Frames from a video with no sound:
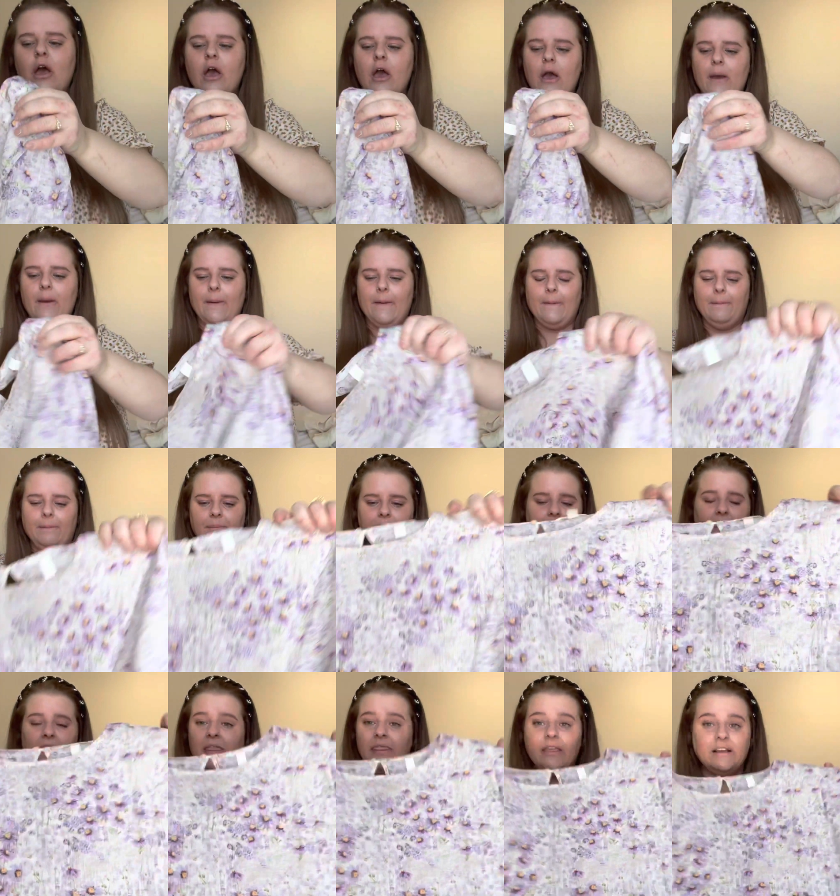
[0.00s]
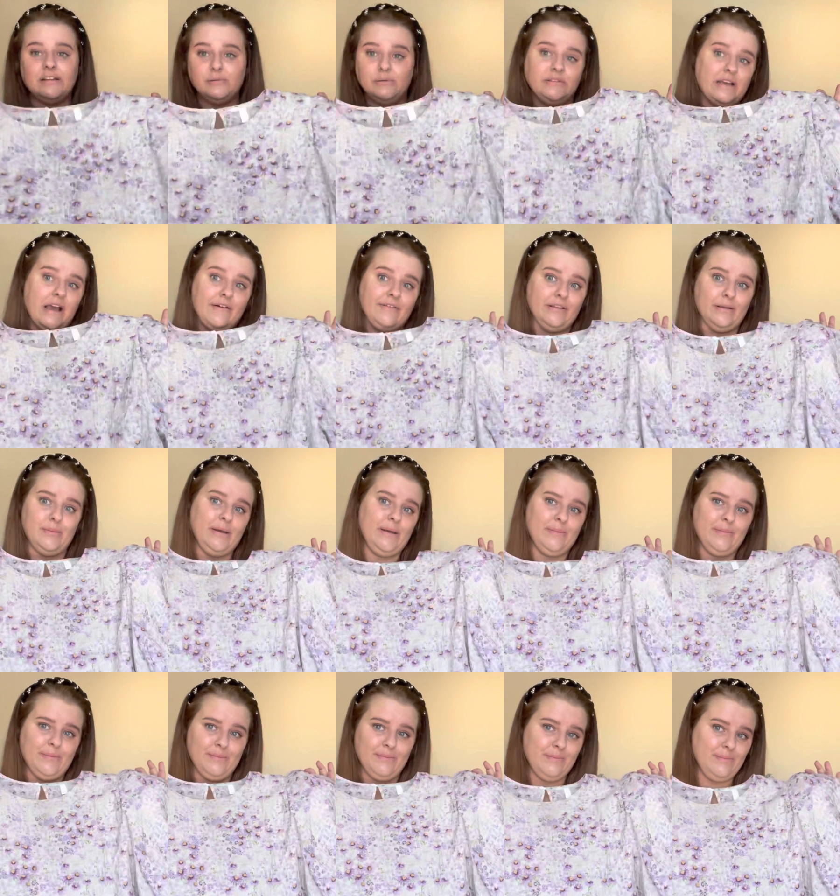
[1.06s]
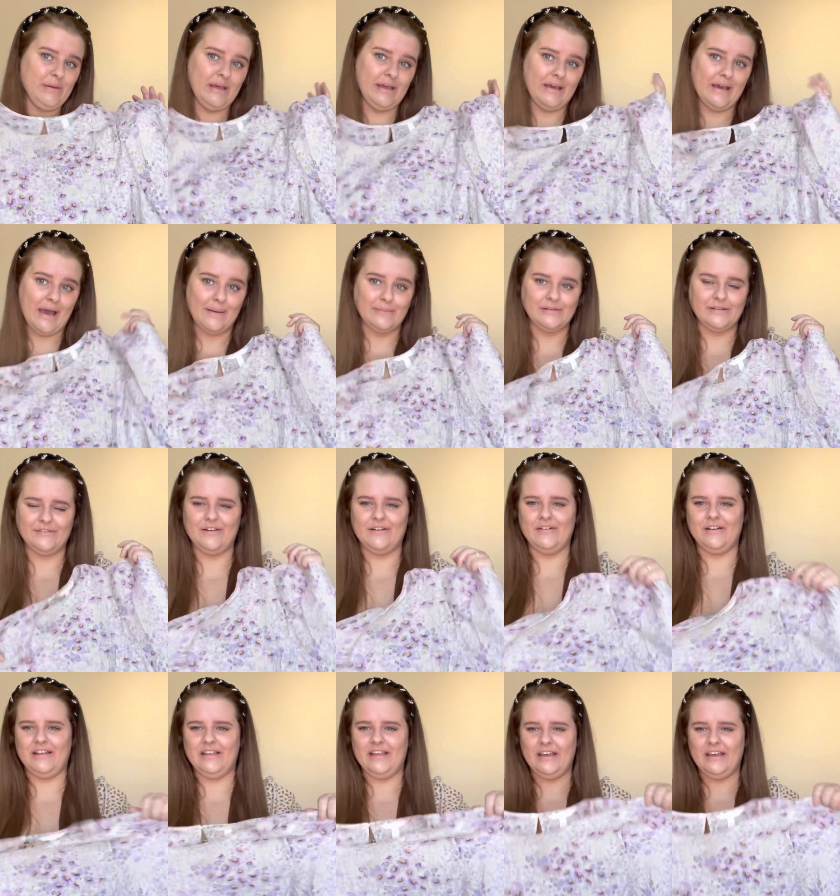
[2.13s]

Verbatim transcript: um, and this will definitely be being kept, I've already